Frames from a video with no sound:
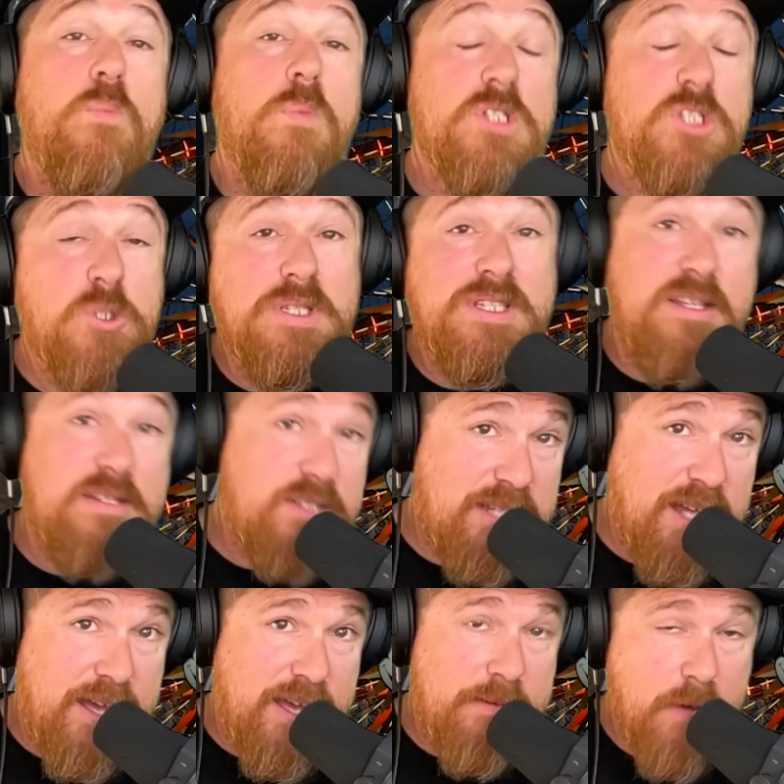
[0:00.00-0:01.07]
So at this
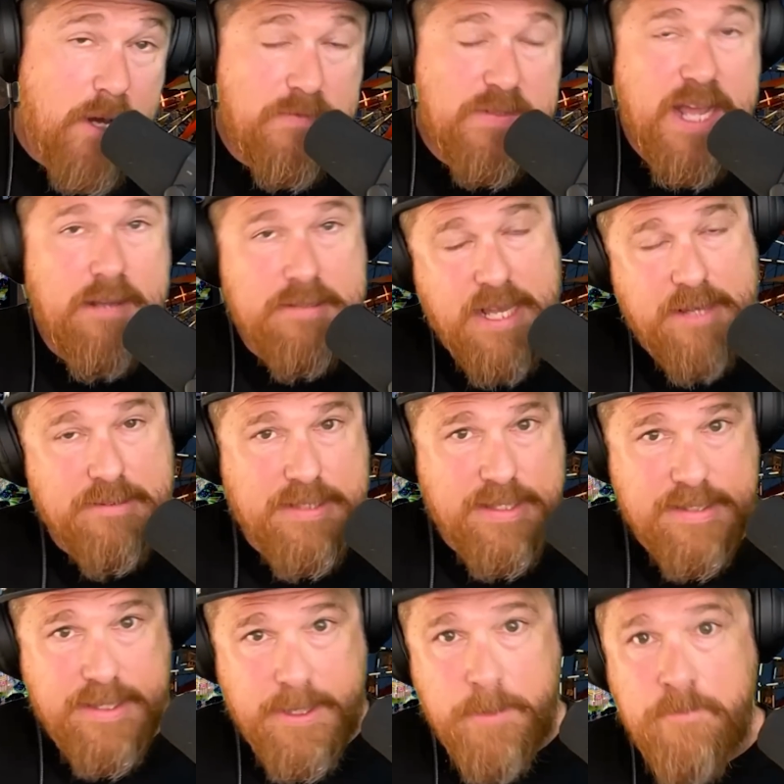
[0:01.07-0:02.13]
time of Downtown
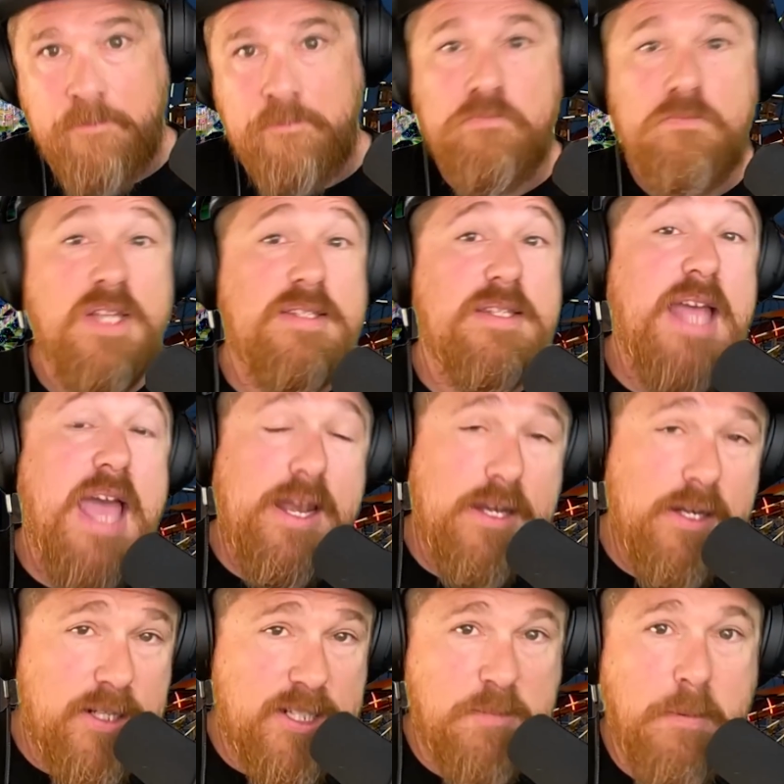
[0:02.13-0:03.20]
Disney, it's an
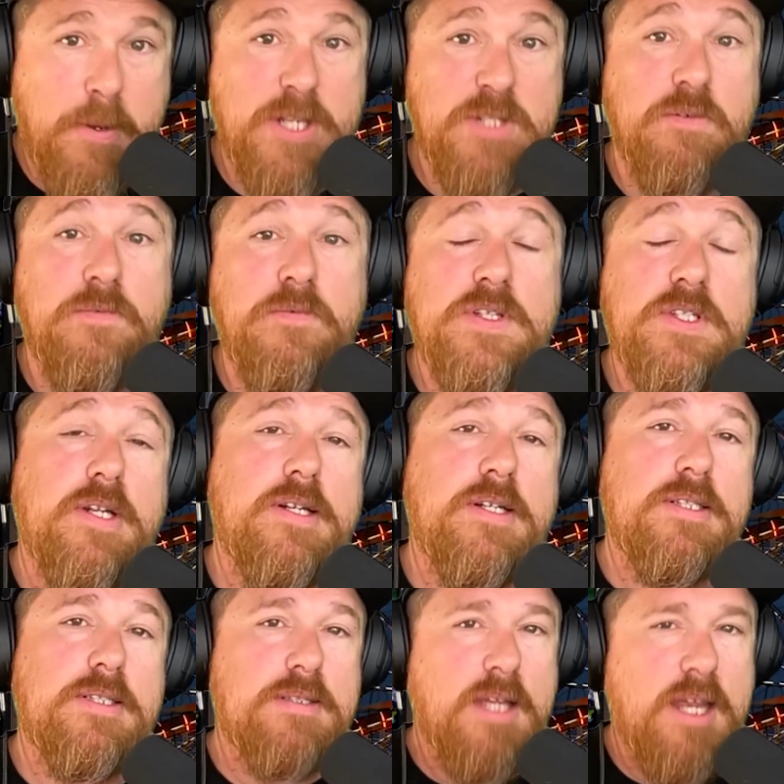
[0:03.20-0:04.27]
added experience for
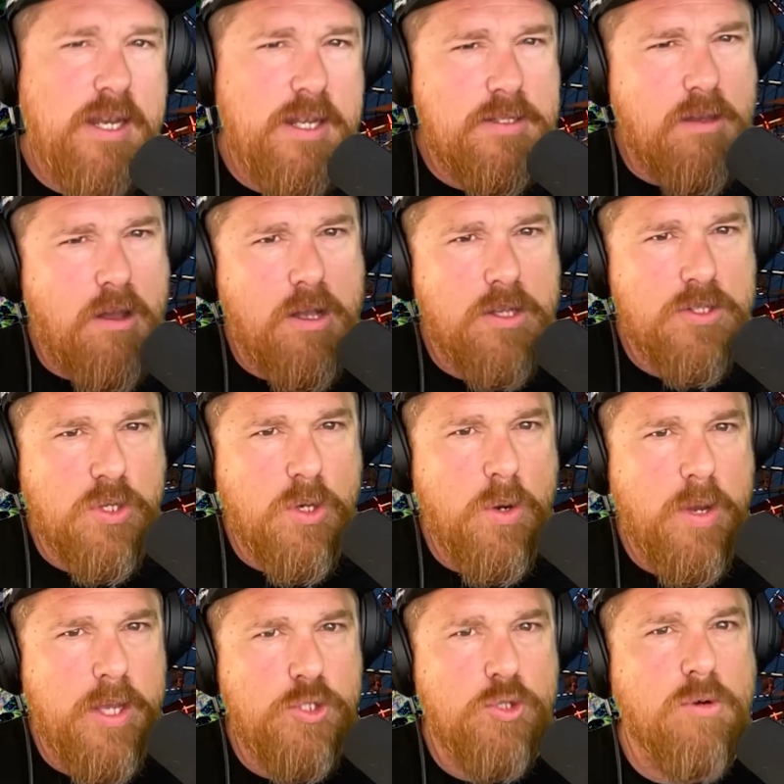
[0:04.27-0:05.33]
visitors, and it's also
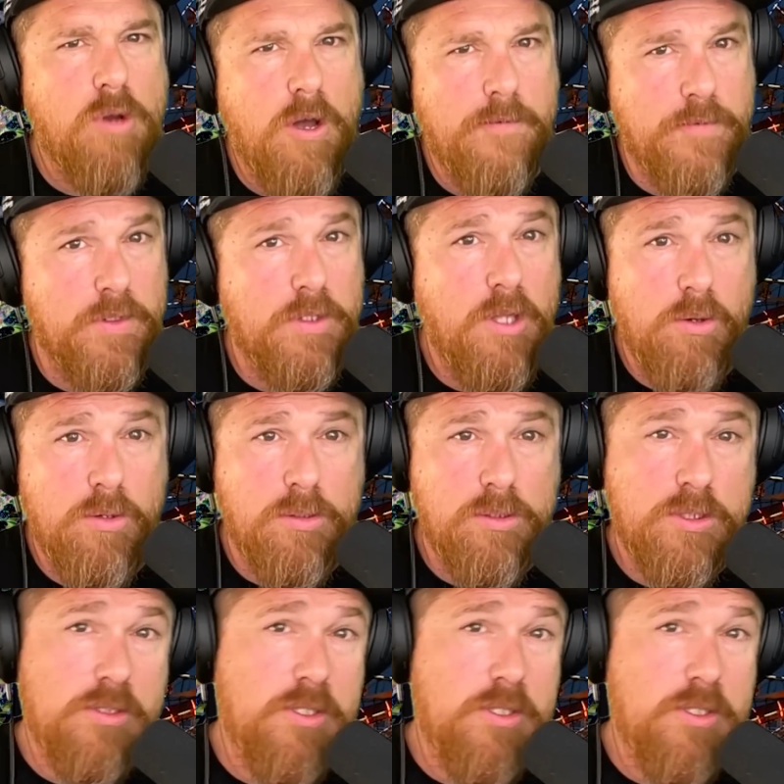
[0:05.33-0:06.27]
a draw for locals.